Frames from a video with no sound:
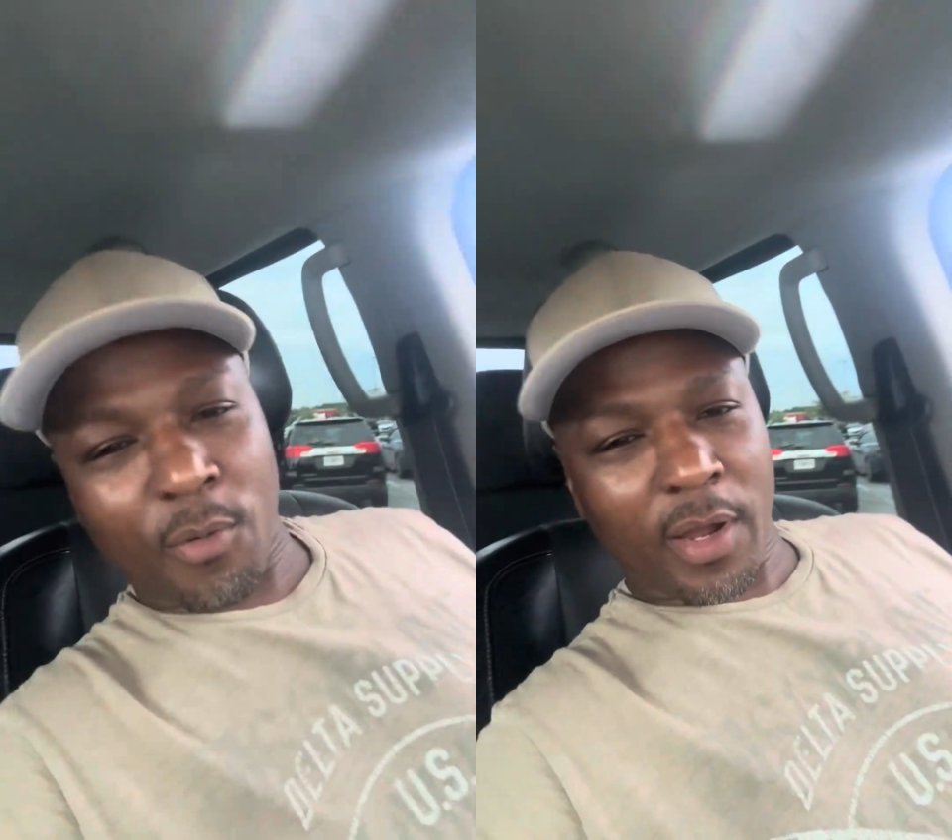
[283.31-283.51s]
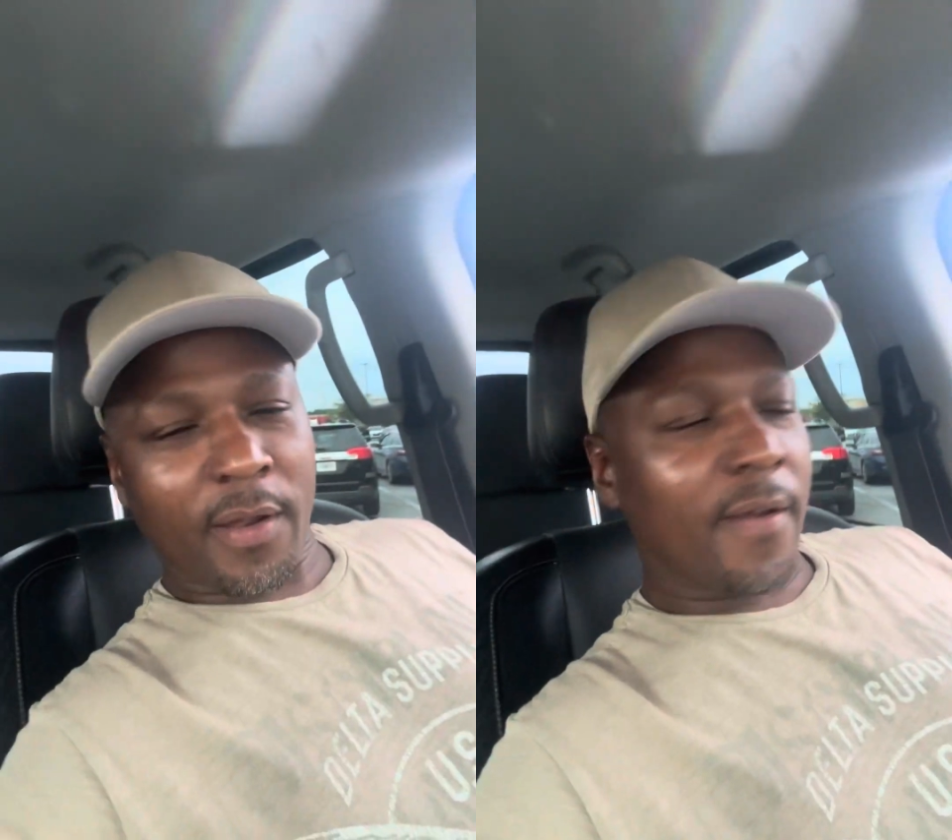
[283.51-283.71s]

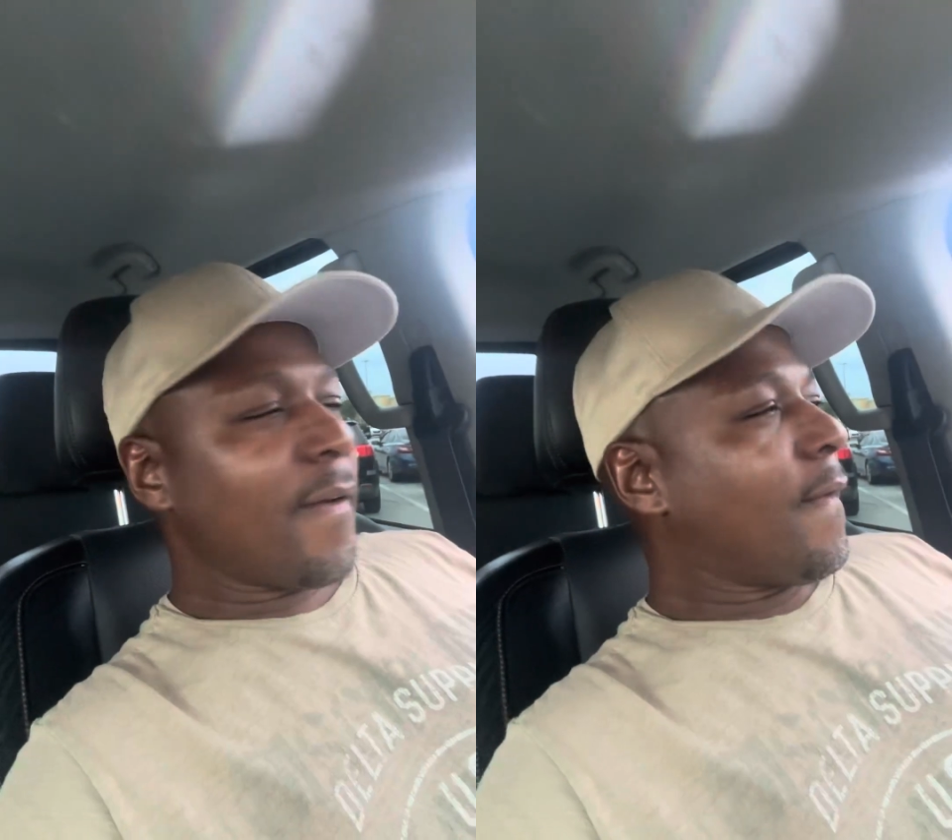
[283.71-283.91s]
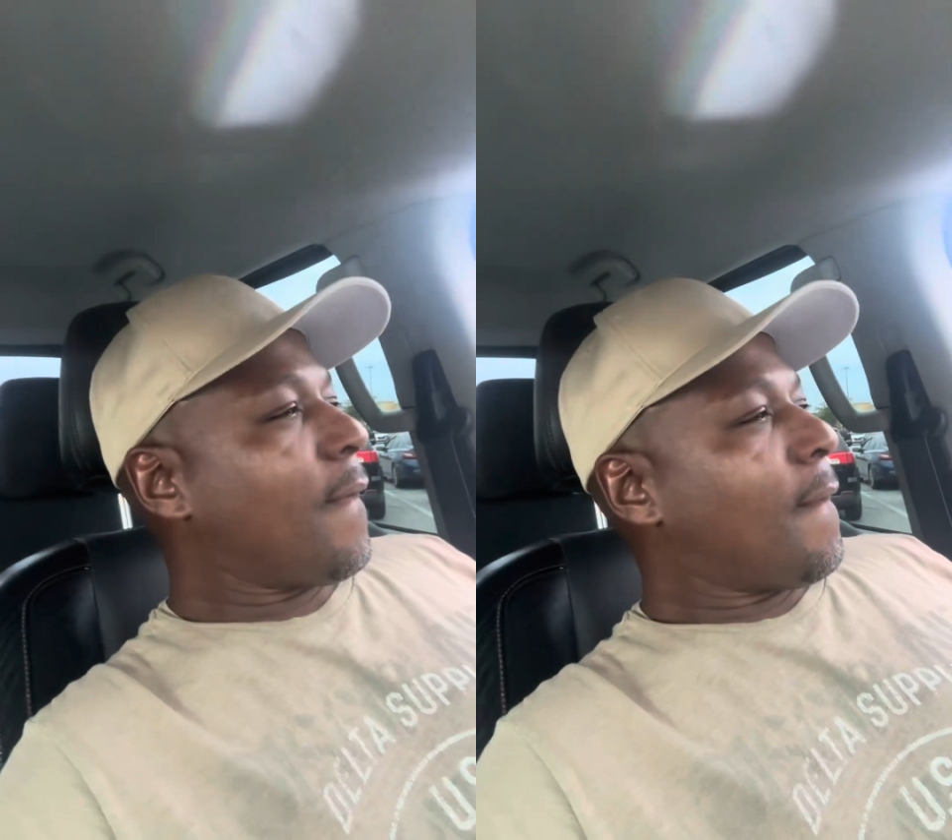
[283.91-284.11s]
right?
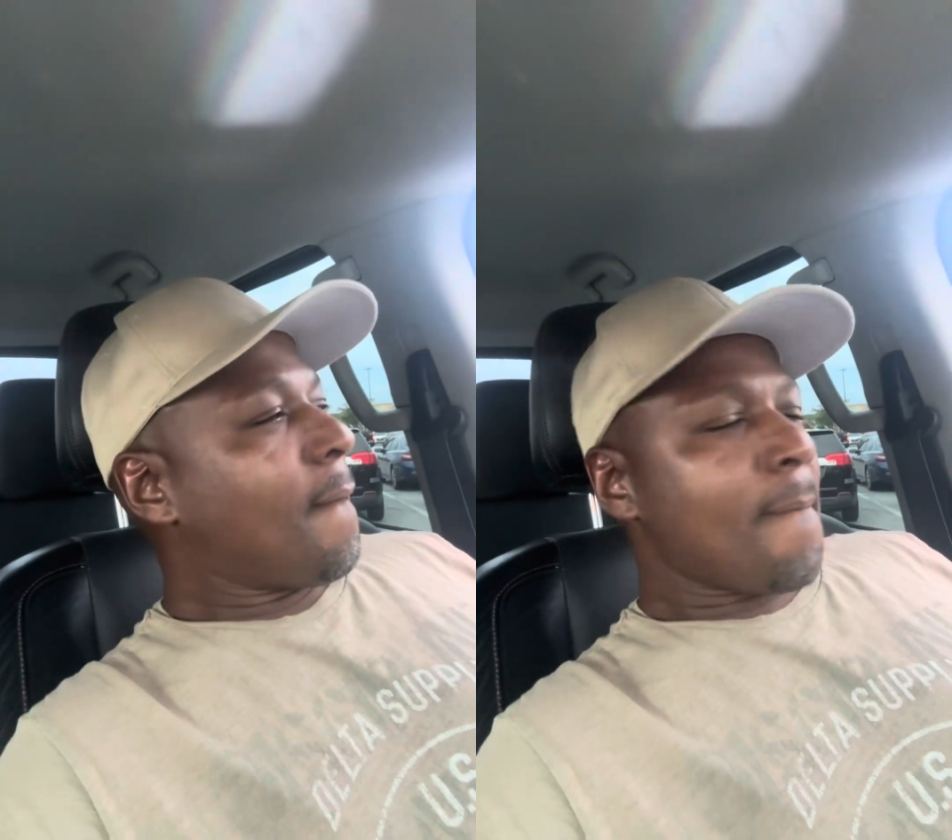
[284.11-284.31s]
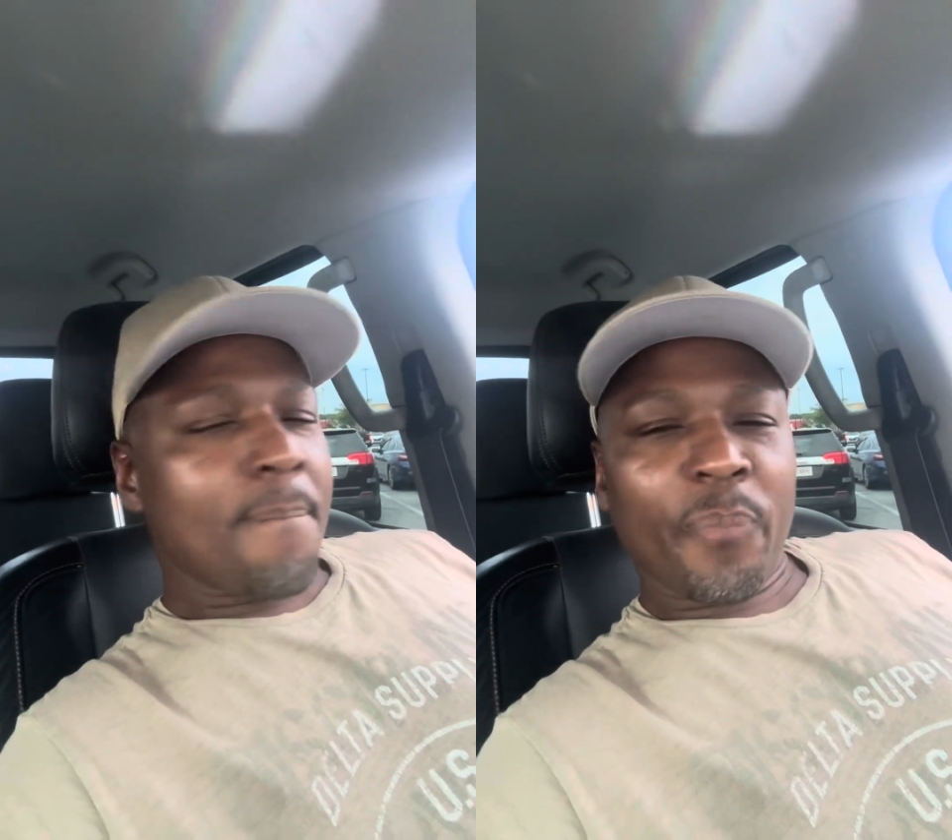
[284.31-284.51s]

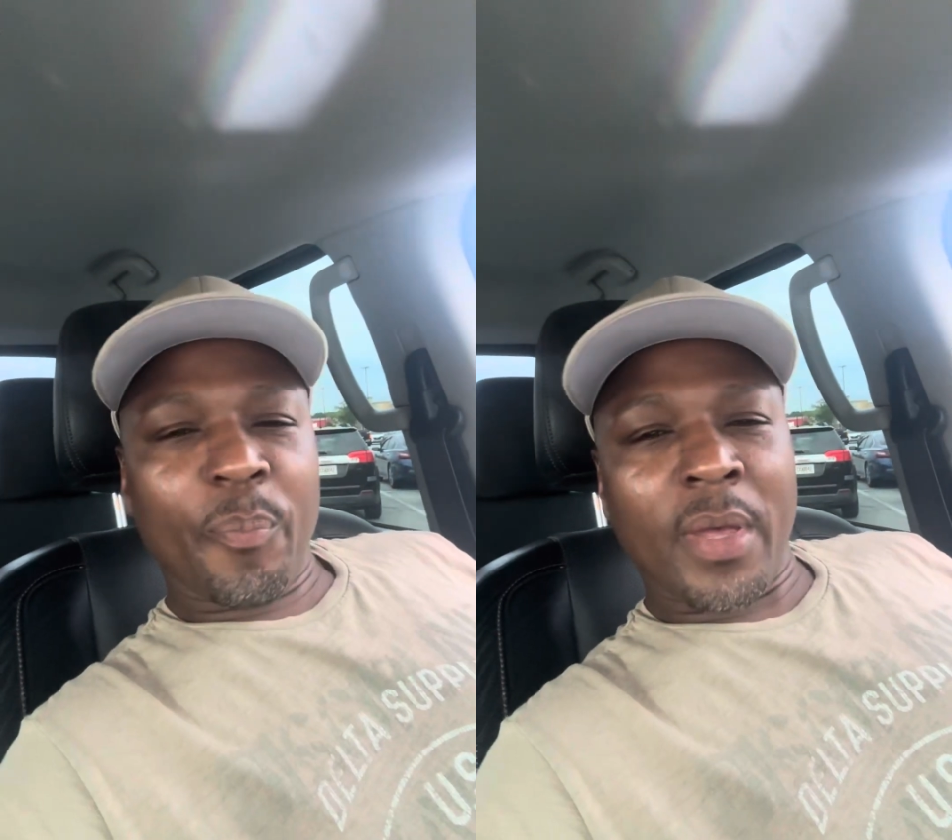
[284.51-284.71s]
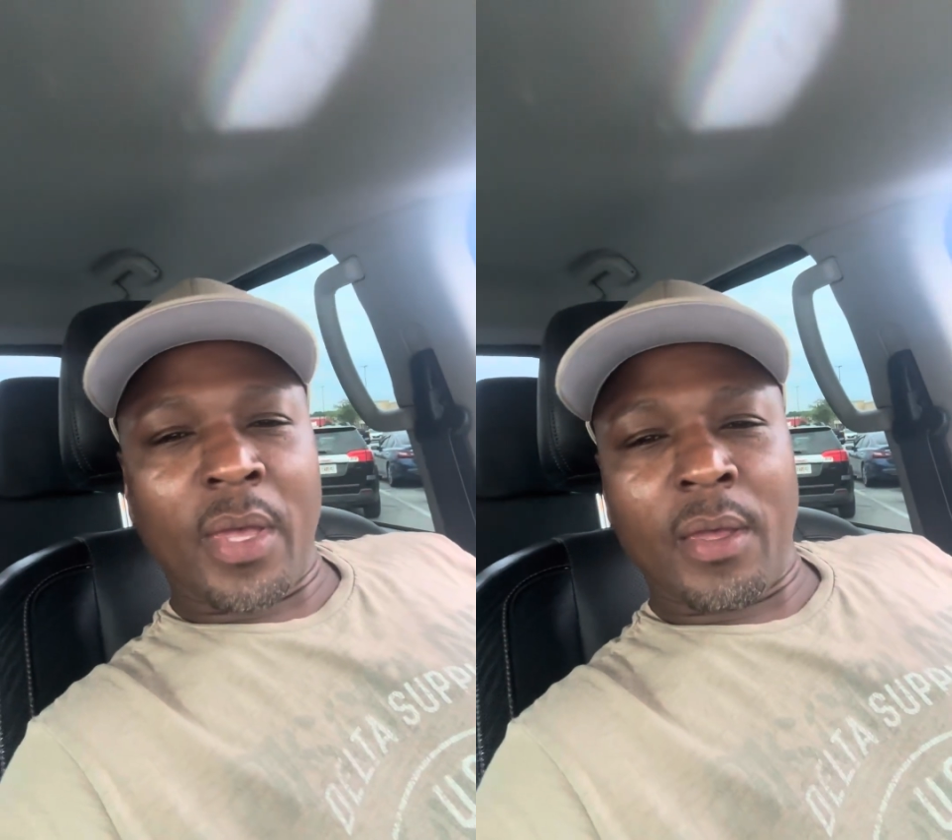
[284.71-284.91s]

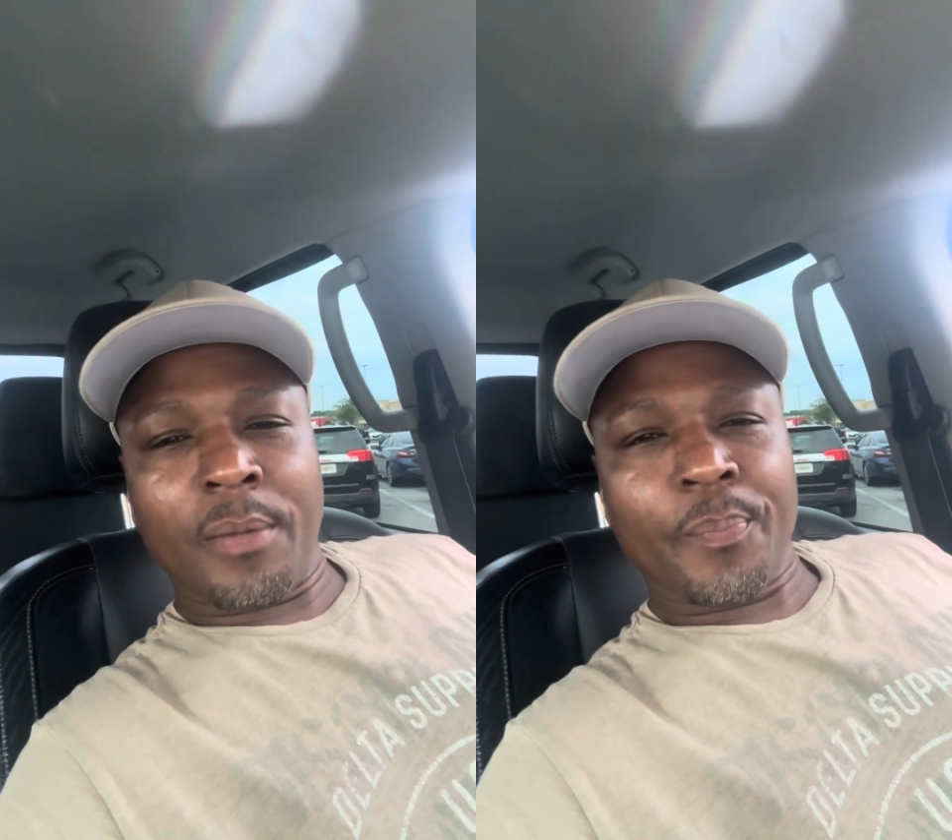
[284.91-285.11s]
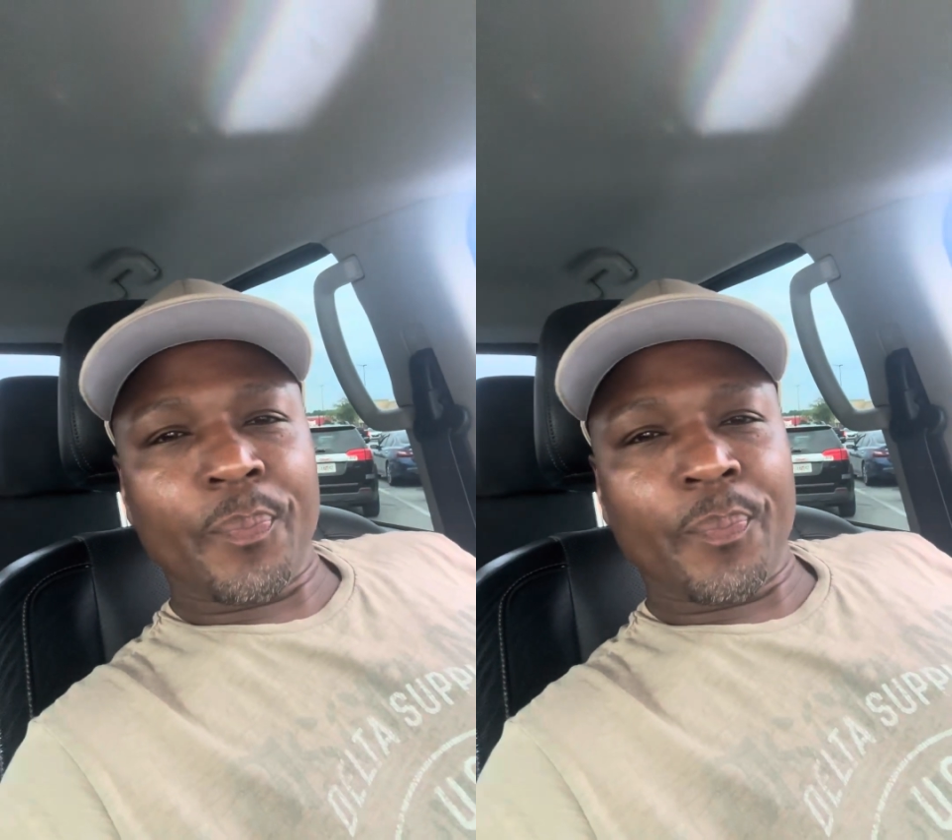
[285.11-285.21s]
Man,